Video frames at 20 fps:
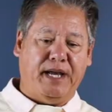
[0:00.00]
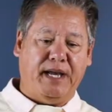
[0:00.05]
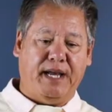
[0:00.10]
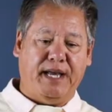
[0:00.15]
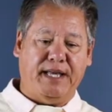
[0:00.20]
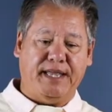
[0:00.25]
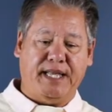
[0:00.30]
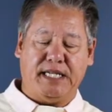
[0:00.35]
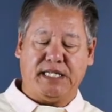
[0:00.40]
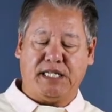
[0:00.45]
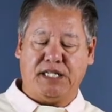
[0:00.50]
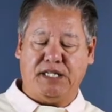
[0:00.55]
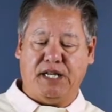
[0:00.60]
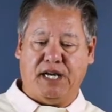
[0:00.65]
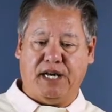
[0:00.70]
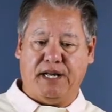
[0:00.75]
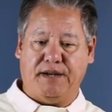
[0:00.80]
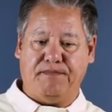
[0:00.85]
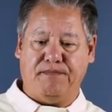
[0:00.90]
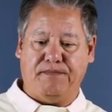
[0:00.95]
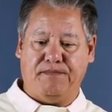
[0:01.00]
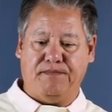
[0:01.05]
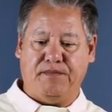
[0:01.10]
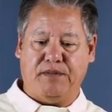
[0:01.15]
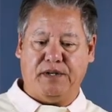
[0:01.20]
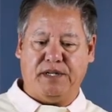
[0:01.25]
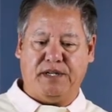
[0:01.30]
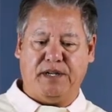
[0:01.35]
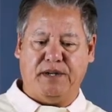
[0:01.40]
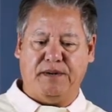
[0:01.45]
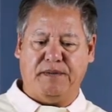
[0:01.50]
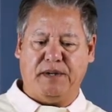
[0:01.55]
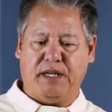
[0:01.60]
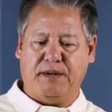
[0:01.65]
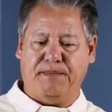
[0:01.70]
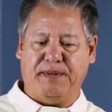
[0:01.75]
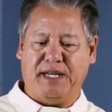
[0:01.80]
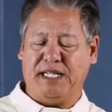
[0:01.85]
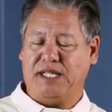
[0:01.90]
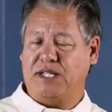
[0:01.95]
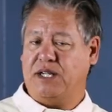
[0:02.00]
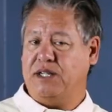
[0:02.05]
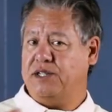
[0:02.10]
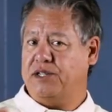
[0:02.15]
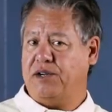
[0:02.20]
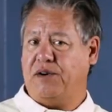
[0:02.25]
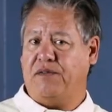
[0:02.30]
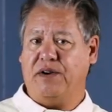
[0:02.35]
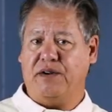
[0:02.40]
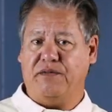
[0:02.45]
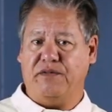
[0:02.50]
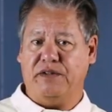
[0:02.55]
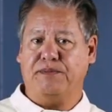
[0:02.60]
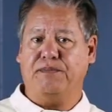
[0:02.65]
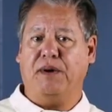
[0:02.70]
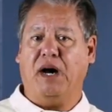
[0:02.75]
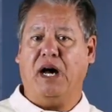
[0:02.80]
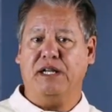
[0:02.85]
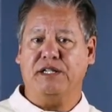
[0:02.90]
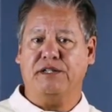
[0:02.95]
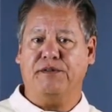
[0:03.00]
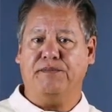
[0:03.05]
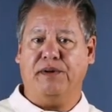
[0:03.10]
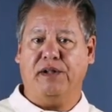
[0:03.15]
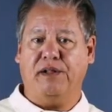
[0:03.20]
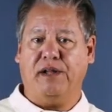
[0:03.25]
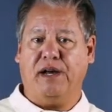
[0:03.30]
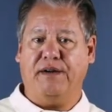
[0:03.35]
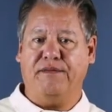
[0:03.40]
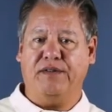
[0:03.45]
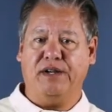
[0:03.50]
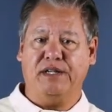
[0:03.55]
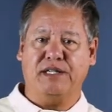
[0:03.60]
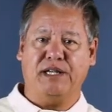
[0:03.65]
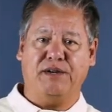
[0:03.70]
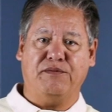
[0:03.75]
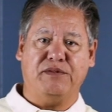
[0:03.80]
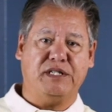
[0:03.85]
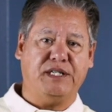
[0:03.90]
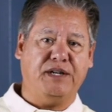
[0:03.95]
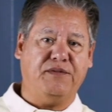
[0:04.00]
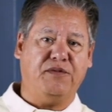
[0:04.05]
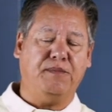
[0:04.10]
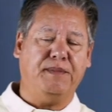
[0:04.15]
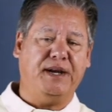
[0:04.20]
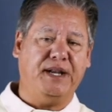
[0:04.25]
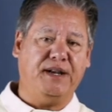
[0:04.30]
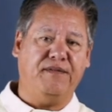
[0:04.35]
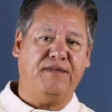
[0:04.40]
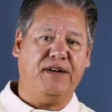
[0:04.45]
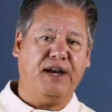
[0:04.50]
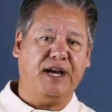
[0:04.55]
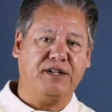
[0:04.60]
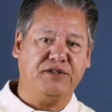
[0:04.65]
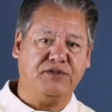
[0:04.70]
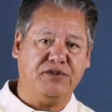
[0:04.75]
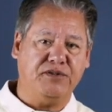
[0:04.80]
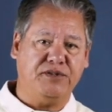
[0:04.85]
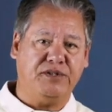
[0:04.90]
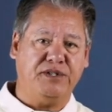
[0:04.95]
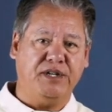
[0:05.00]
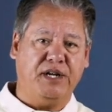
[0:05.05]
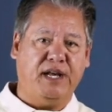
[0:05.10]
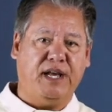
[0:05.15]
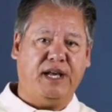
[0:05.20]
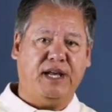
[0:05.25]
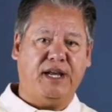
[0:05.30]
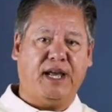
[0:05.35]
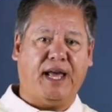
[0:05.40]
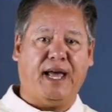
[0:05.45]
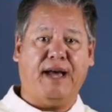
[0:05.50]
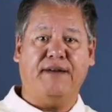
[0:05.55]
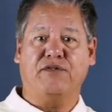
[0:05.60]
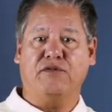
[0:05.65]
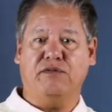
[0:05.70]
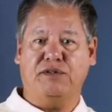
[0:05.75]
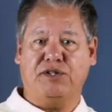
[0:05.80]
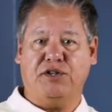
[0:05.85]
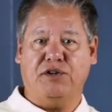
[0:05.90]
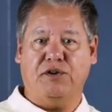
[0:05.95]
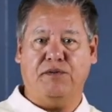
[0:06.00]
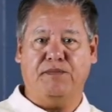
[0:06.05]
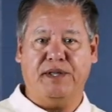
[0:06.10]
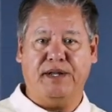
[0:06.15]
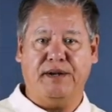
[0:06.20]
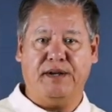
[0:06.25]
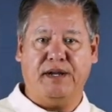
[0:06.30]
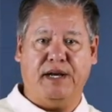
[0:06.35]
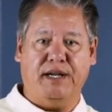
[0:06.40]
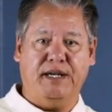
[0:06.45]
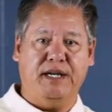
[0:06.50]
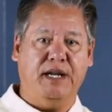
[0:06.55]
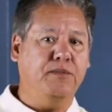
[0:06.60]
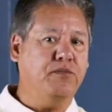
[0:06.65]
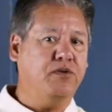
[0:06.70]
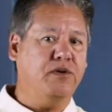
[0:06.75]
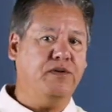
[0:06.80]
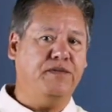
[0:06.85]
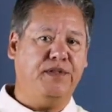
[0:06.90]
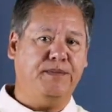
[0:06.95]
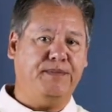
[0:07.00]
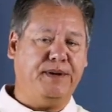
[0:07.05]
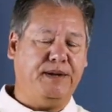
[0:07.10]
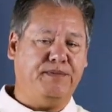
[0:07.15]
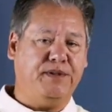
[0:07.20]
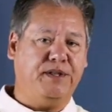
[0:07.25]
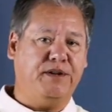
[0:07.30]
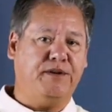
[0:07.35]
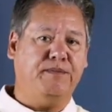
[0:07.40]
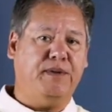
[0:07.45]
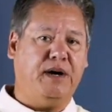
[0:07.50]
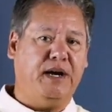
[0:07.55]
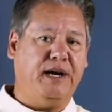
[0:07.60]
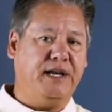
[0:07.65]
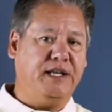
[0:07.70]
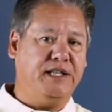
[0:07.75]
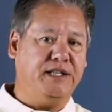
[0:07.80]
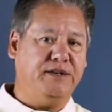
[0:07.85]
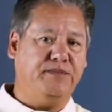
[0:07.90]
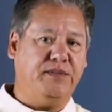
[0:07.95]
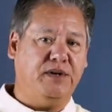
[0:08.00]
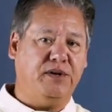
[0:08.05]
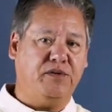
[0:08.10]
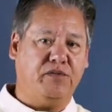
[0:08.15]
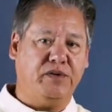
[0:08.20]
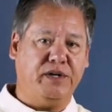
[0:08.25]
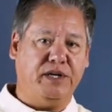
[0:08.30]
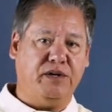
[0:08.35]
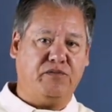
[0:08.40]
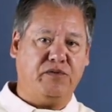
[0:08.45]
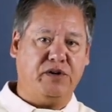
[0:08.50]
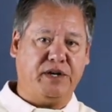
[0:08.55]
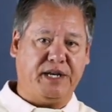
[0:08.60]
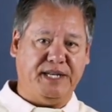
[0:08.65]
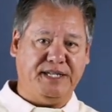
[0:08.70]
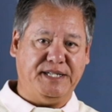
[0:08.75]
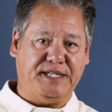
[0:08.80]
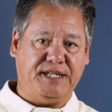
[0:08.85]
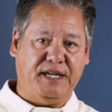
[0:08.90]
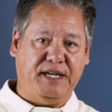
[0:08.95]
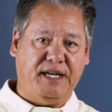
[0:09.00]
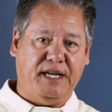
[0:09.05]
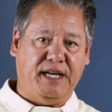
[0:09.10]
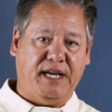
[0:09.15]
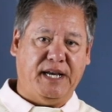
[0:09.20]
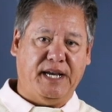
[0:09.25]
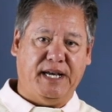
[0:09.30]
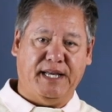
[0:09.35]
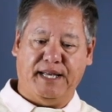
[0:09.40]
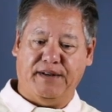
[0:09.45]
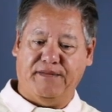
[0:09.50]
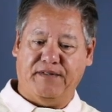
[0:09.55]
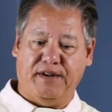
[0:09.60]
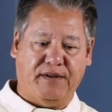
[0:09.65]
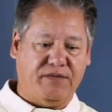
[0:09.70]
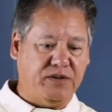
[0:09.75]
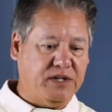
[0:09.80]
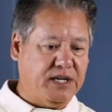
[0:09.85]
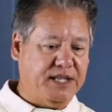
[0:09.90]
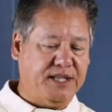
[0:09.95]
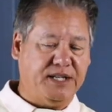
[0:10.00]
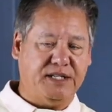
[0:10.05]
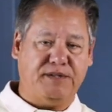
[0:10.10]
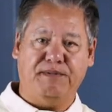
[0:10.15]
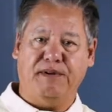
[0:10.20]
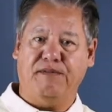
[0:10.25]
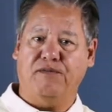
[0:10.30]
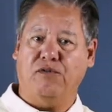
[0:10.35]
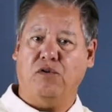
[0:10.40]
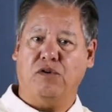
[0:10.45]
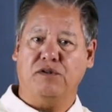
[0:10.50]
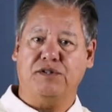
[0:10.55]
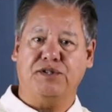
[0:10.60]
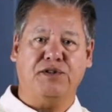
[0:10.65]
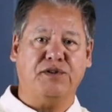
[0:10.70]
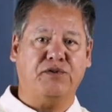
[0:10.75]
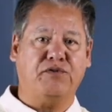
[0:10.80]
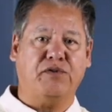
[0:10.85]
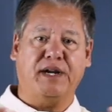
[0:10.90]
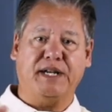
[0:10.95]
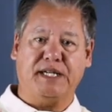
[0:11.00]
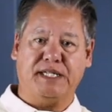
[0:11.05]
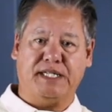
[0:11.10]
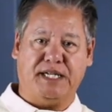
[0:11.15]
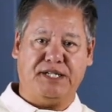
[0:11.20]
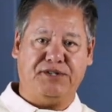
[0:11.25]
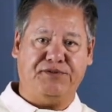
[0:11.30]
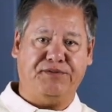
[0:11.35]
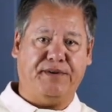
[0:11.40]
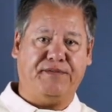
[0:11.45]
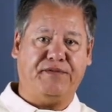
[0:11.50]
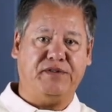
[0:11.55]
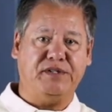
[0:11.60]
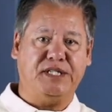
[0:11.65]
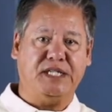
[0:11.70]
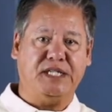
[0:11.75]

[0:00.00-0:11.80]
And that's done to be as conservative as possible. Obviously, receiver manufacturers have to assume that a number of the people that are buying them are real rookies. They've never done this before, so they're trying to set you up for